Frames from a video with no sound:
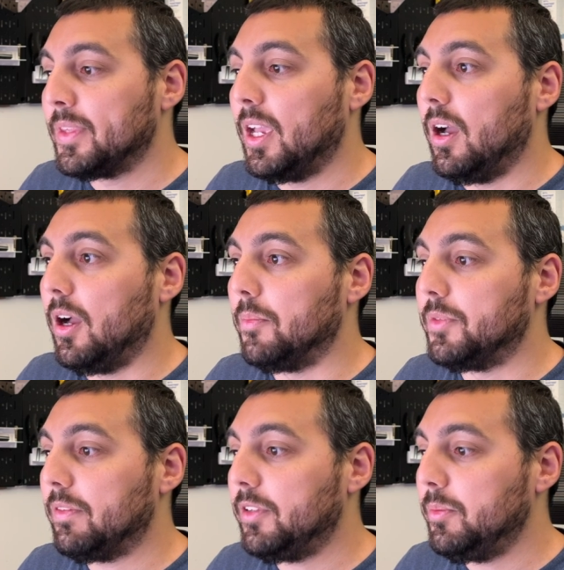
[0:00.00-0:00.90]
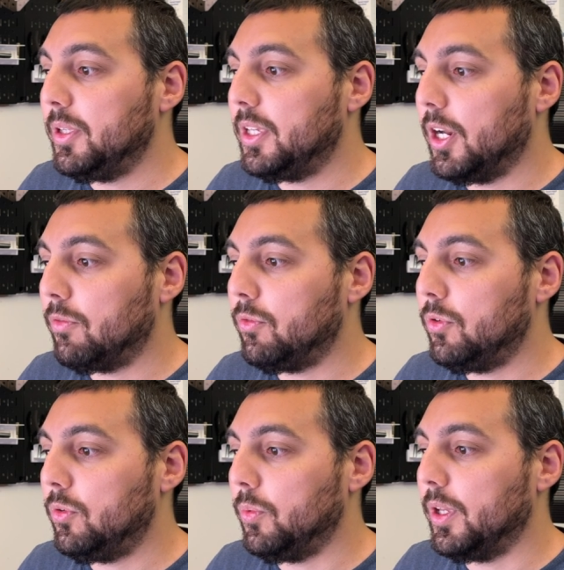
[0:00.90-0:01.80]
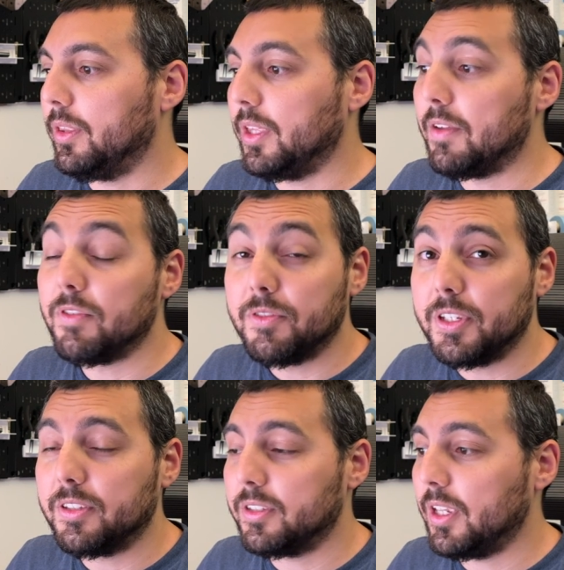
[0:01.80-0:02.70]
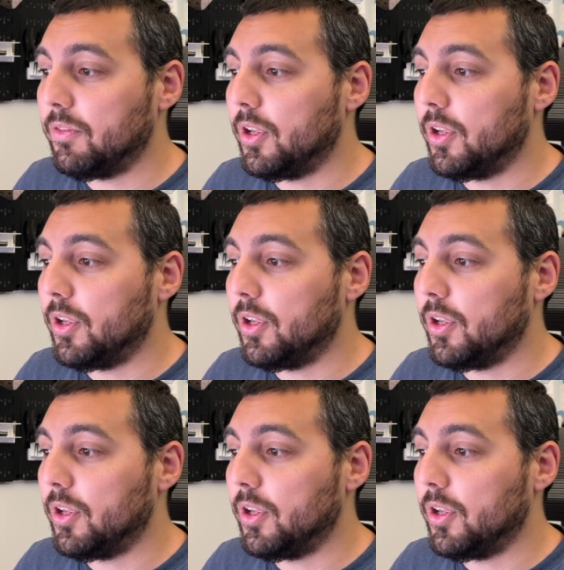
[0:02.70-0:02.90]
Uh, definitely be careful with a fifty-seven